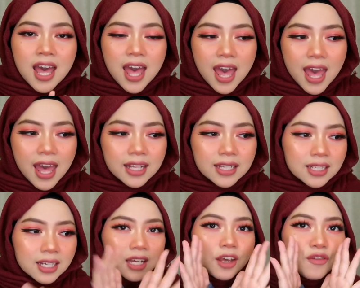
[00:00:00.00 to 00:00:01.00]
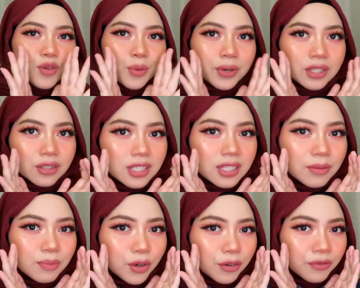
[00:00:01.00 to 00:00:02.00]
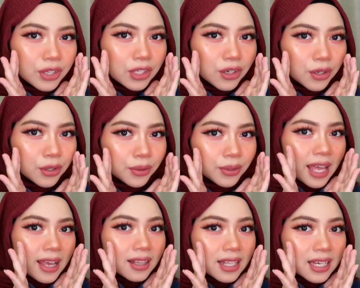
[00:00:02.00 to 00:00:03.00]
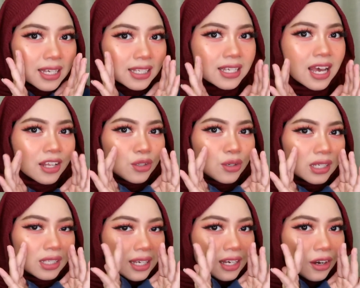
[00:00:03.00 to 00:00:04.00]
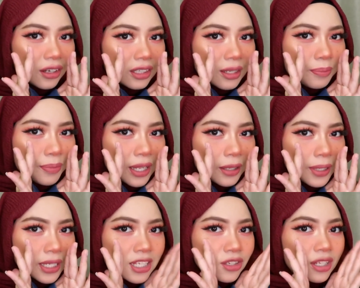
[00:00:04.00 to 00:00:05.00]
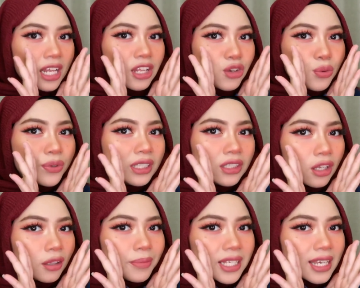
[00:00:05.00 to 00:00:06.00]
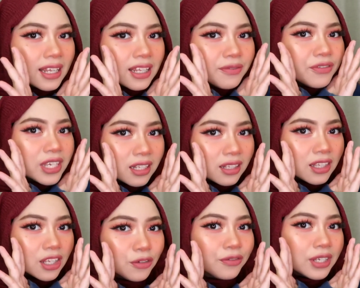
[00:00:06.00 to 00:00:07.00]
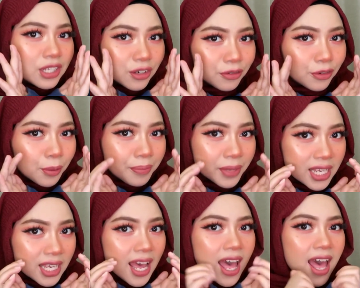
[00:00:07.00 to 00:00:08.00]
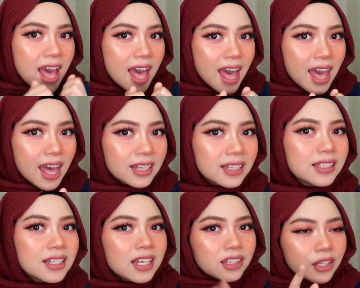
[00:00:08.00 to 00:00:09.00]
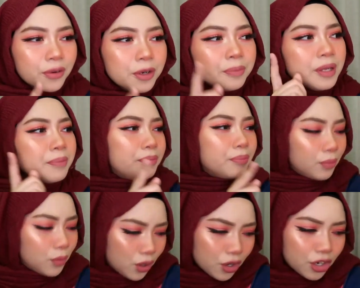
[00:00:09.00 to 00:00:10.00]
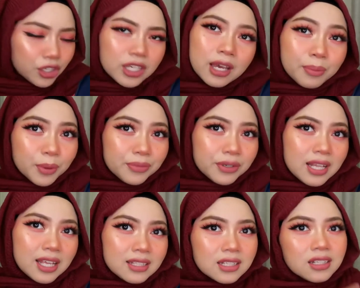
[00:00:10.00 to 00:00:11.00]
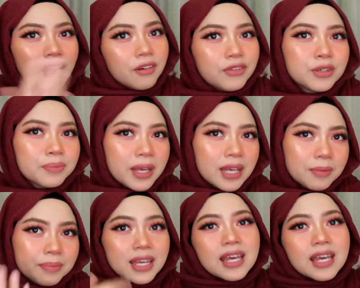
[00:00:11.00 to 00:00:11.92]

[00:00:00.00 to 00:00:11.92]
and if you want to see more video like this, to click on the bell button so that you will not miss any new video from me. And there will be more K-pop related covered makeup